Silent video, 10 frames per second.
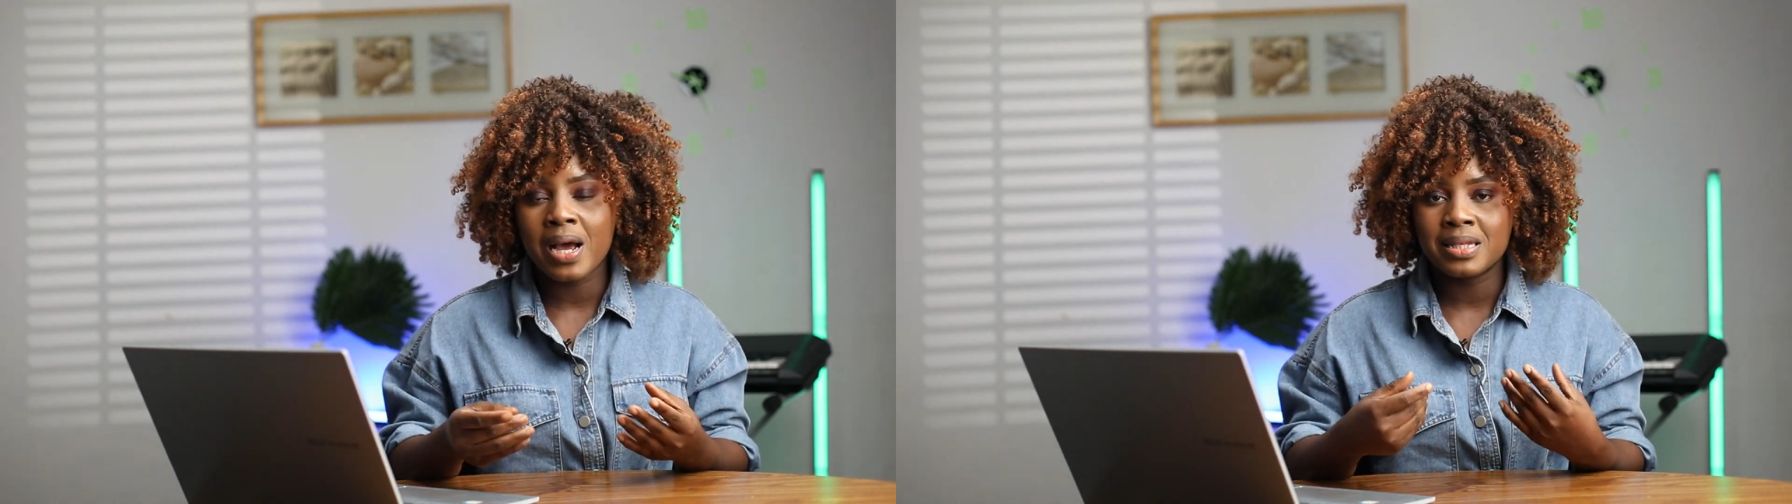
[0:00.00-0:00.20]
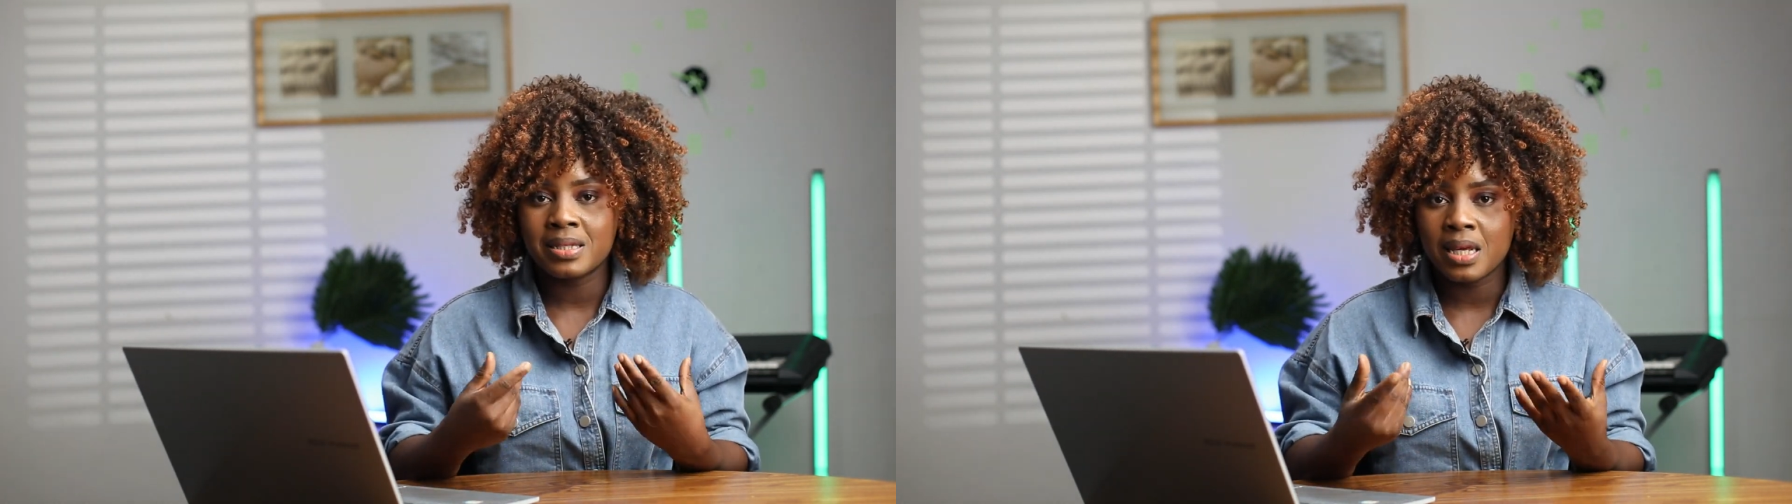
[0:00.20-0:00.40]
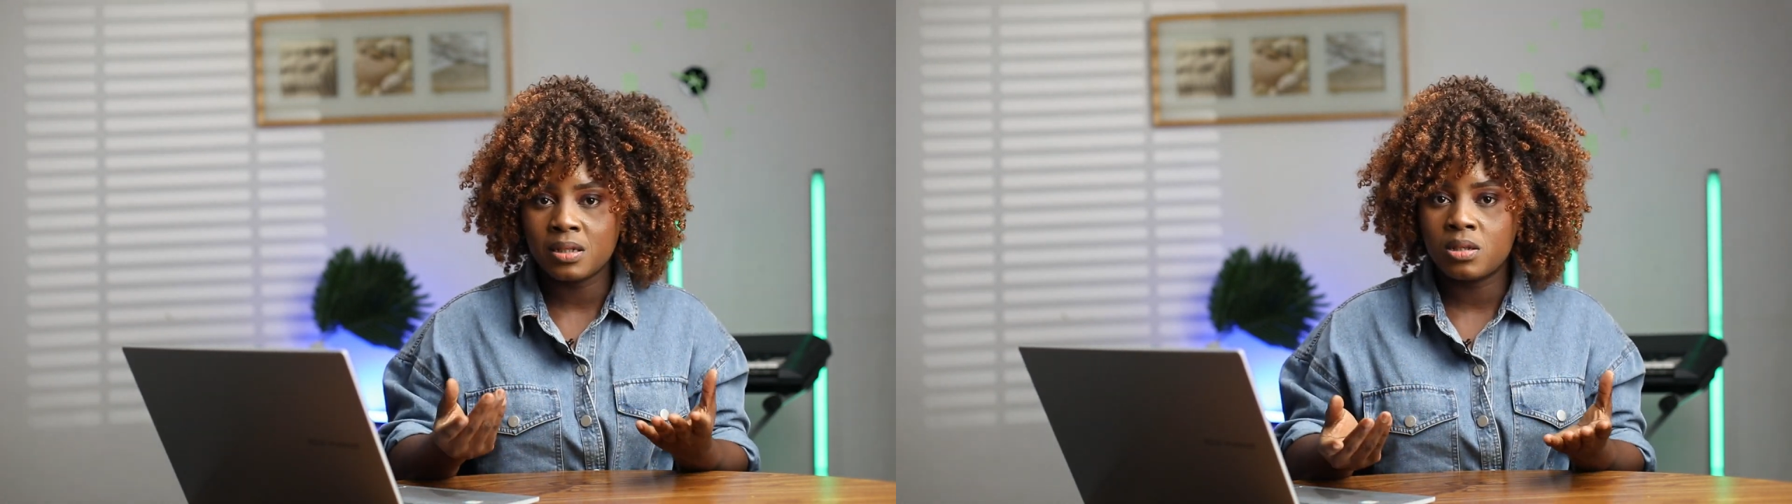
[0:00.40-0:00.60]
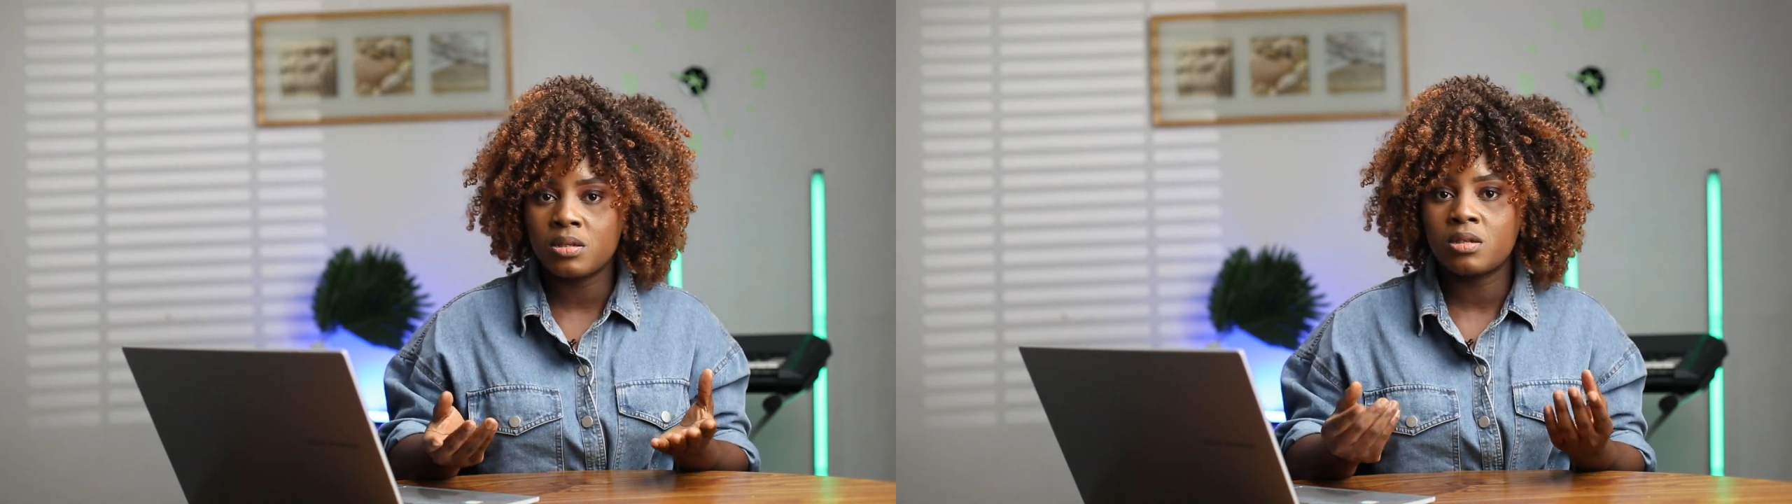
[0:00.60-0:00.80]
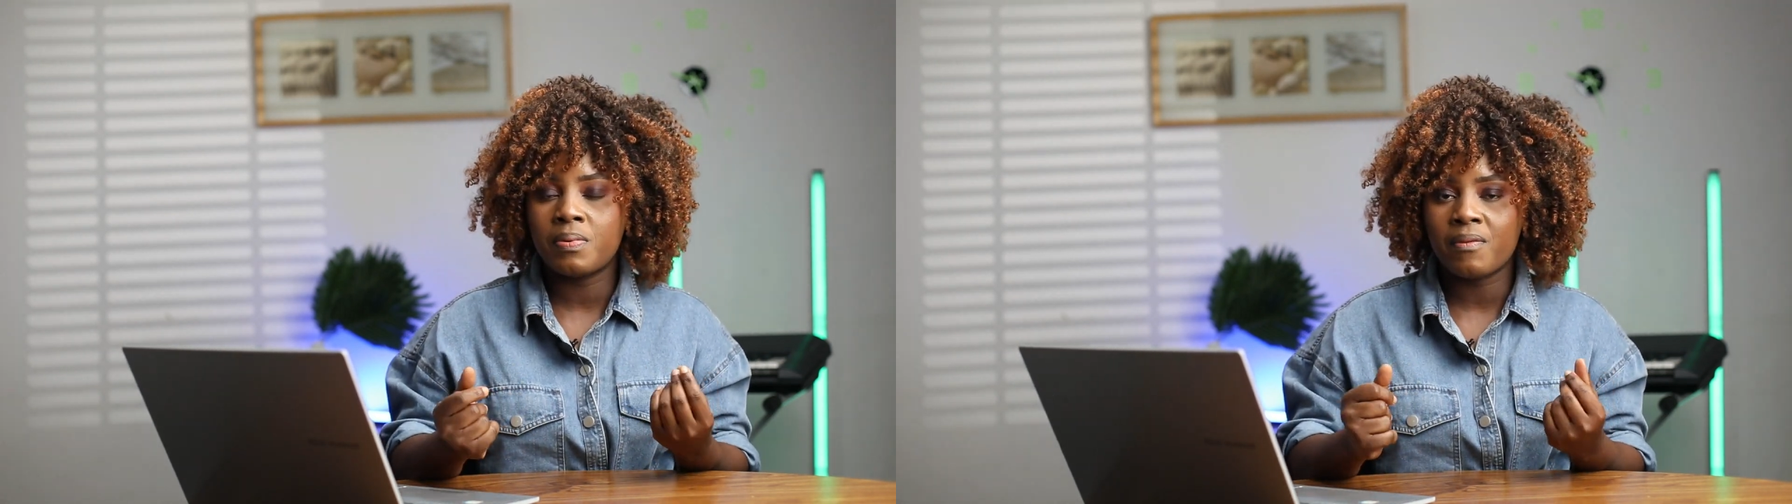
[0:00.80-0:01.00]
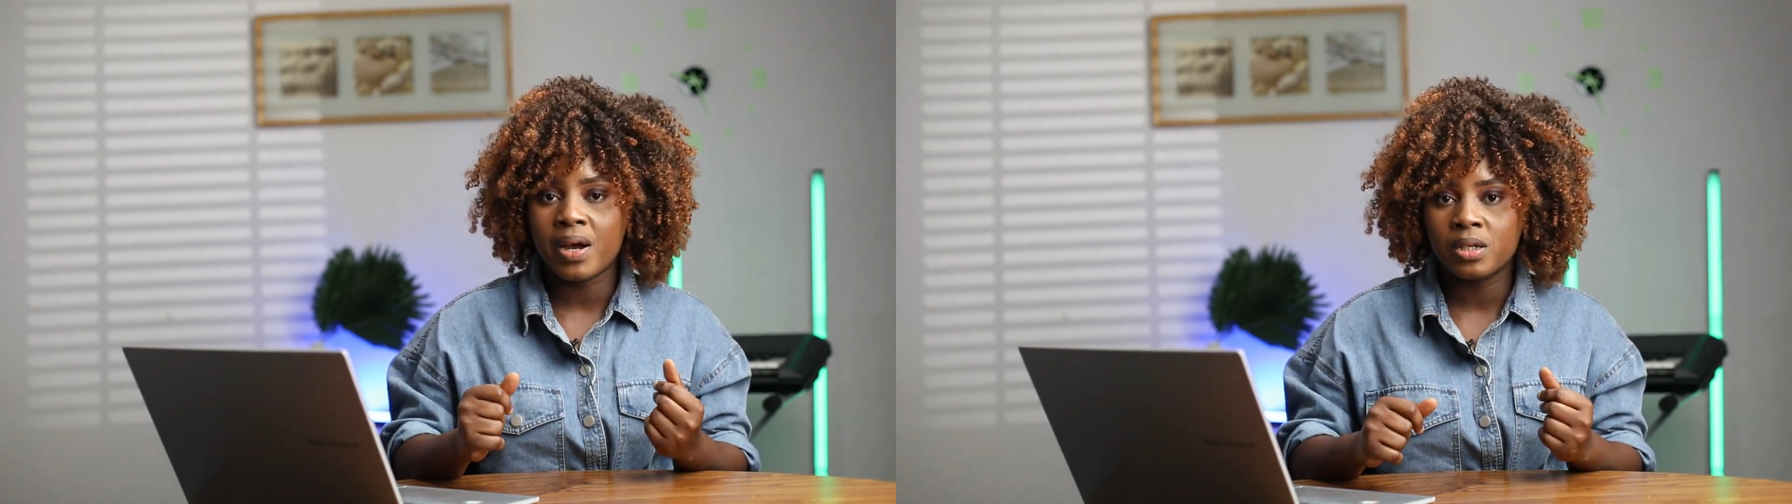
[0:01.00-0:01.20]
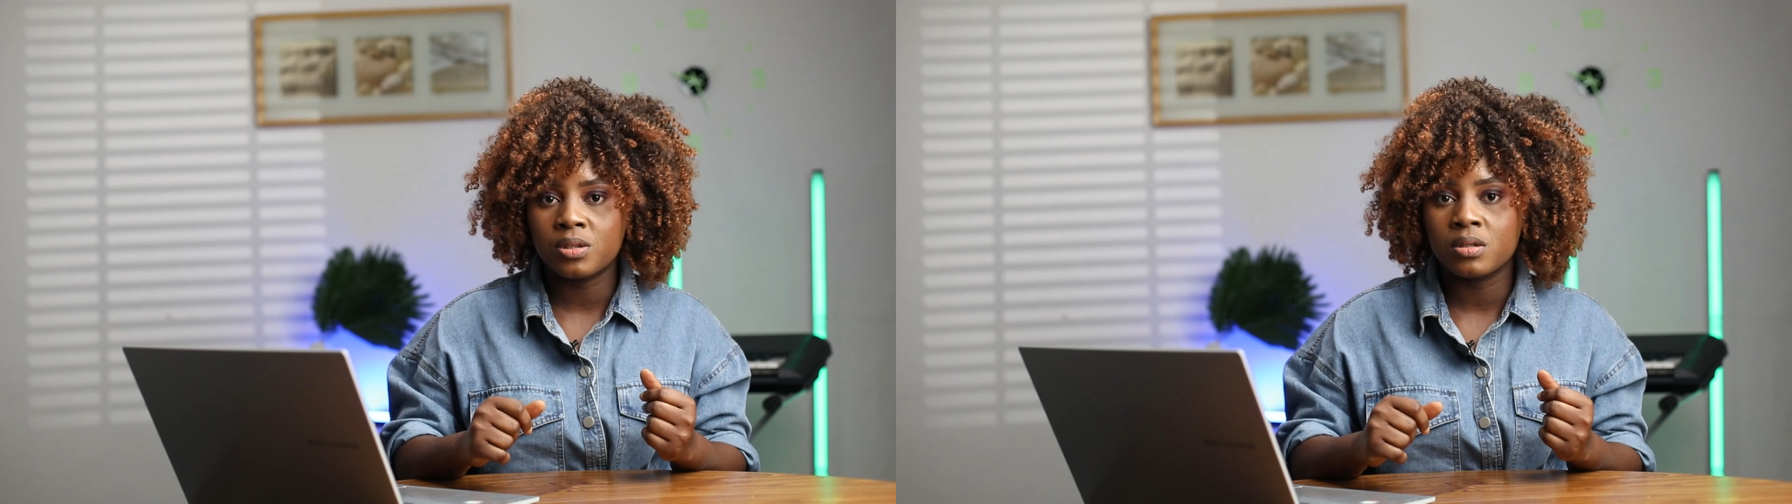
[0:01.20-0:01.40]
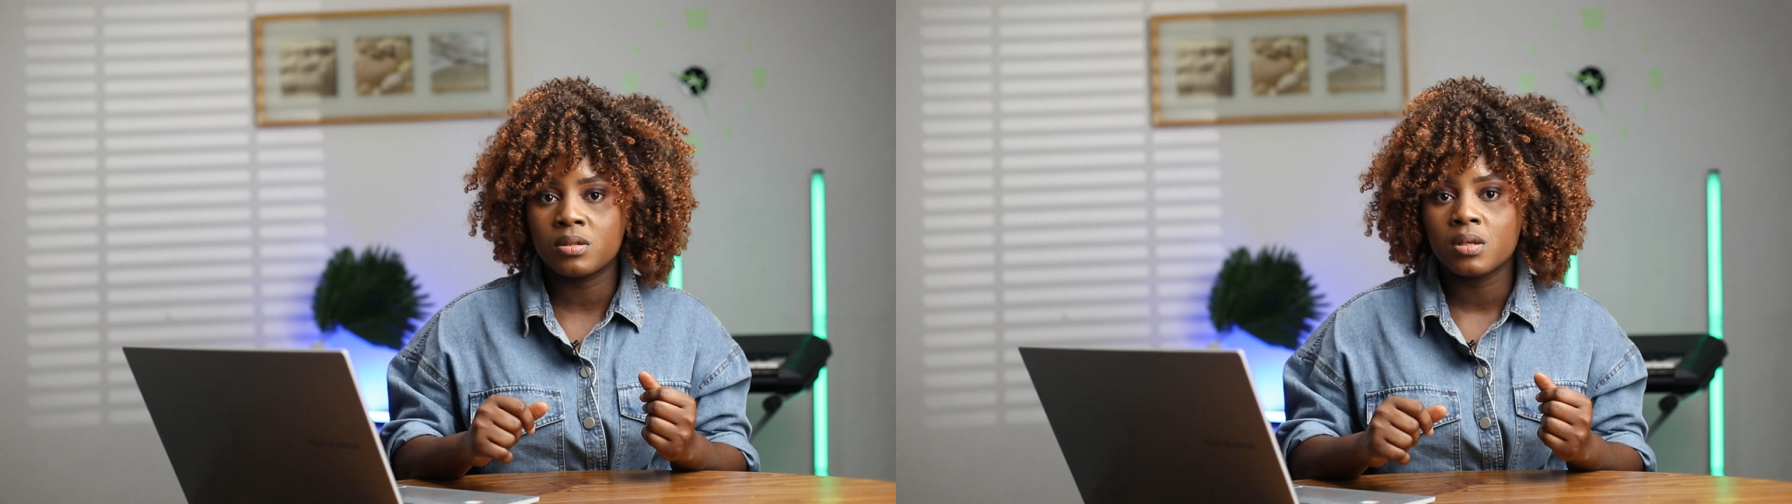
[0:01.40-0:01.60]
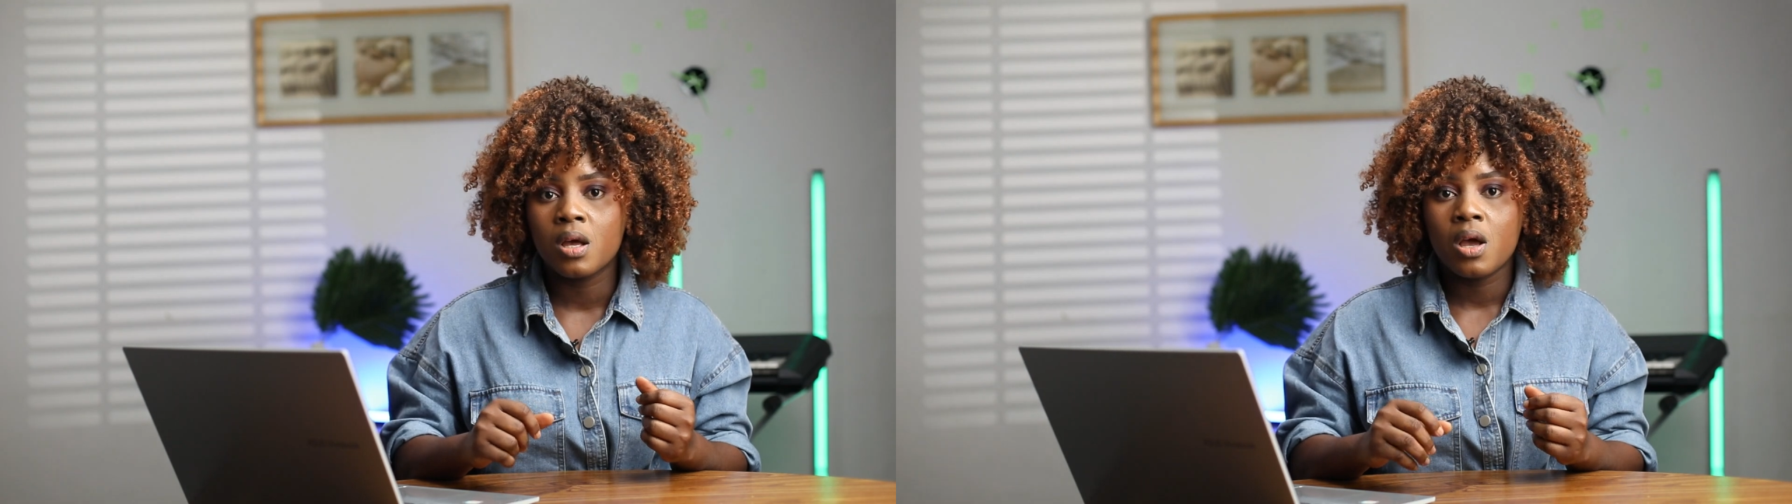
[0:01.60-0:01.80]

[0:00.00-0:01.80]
I sent to supervisors